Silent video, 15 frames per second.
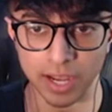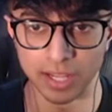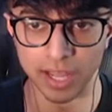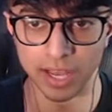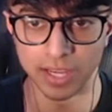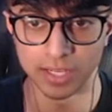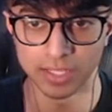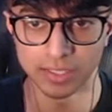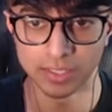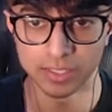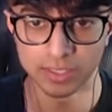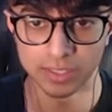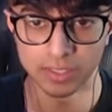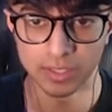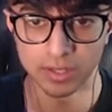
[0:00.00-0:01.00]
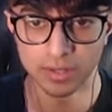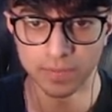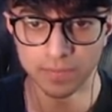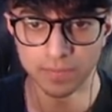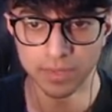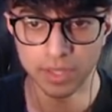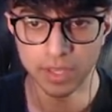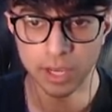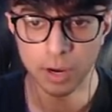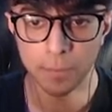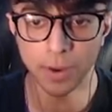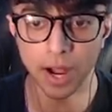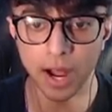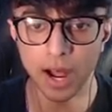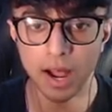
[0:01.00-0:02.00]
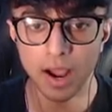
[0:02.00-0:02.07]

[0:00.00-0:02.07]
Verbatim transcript: like. But